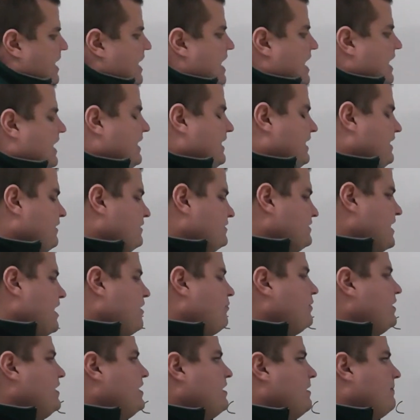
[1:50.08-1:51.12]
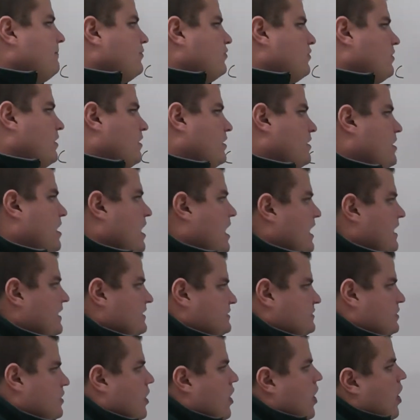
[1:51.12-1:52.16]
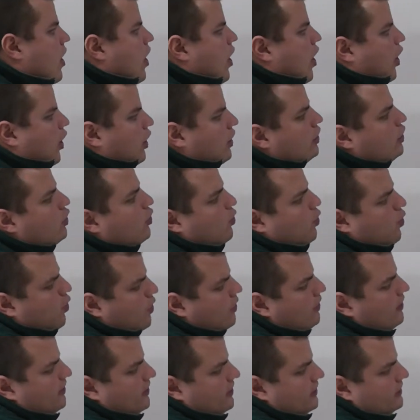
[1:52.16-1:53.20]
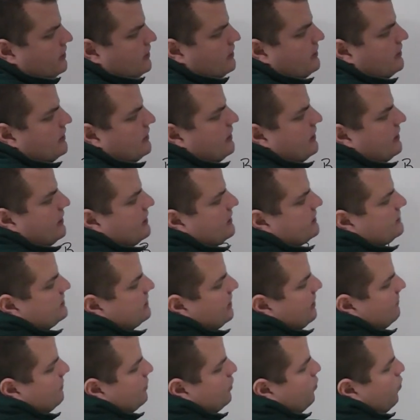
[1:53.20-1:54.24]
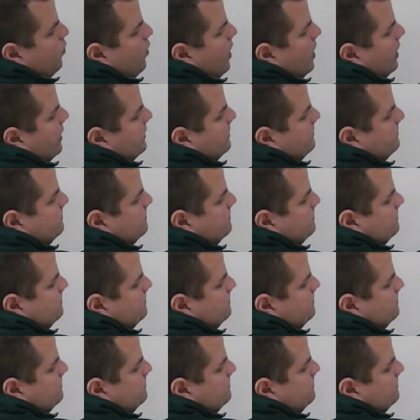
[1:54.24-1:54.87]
And here's how we number our guys. Our corner is number 1